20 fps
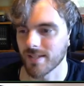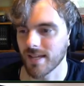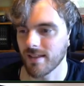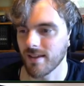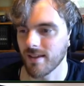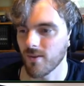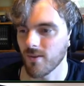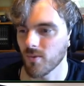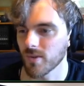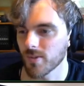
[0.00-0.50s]
I
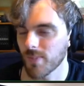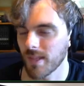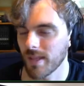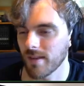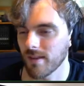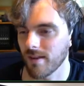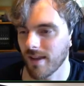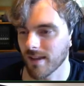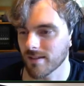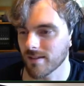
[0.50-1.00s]
think we'll spend the
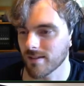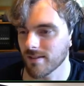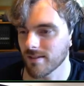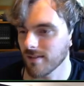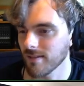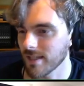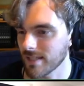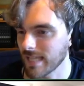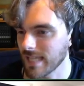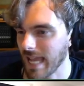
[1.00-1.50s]
next,
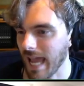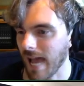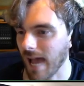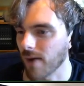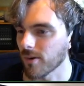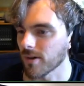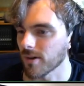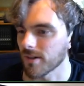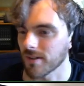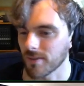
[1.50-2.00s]
let's say,
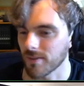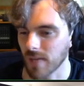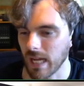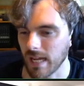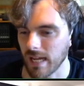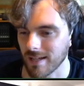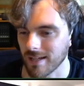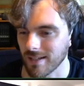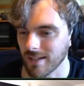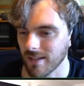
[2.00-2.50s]
hour
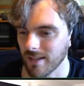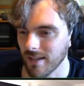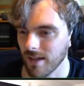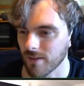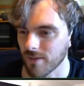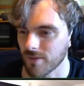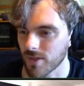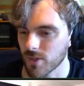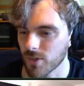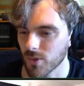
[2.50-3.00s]

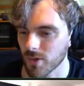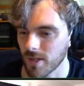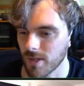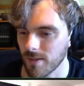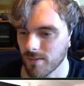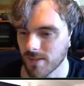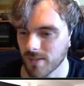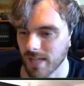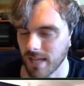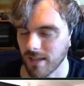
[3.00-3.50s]
of the
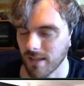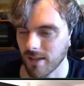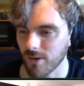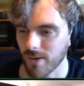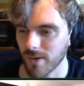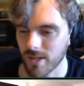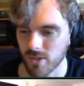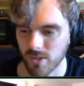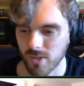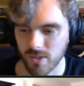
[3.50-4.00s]
stream taking
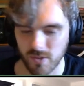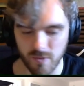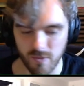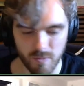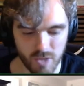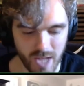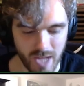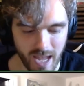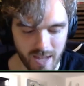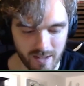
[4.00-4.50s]
questions from
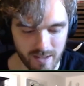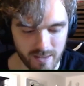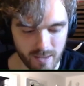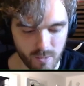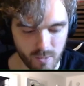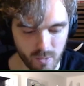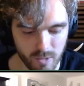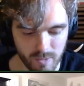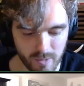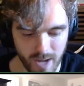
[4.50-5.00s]
chat, and
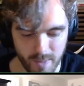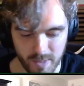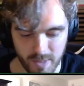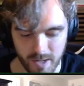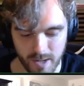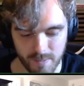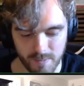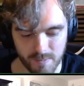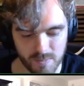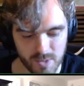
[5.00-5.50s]
then we'll wrap it
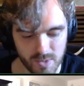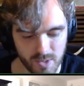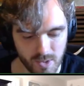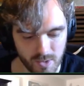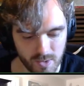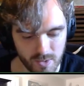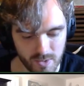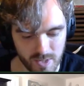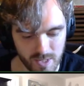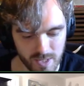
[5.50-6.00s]
up.
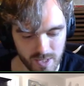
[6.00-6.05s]
So